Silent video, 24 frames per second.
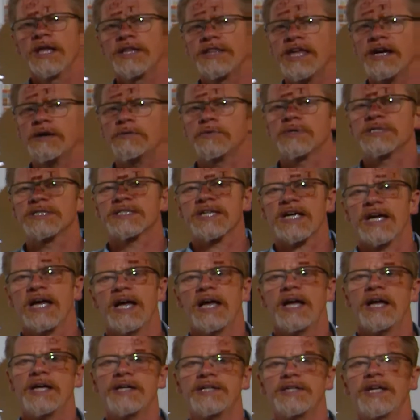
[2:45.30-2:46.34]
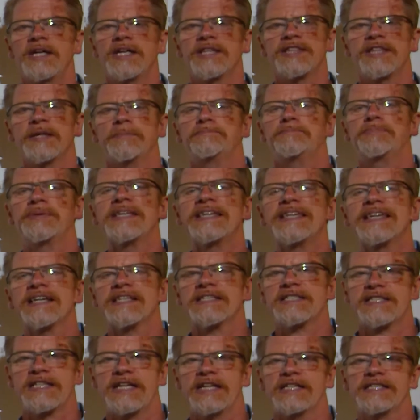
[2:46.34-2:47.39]
that was on the
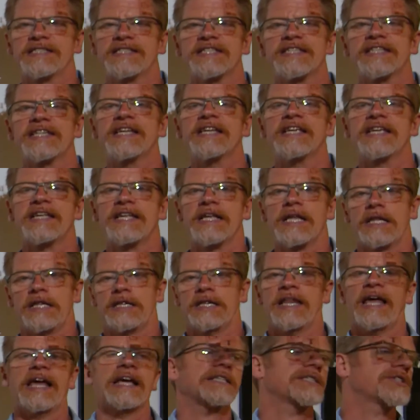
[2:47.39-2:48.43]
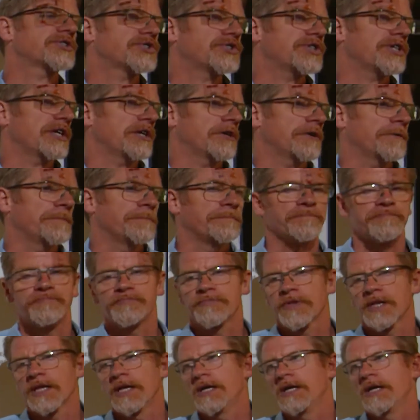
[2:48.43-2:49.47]
PSAT last year.
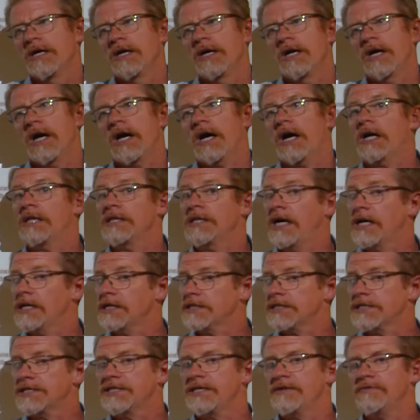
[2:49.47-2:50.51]
A lot of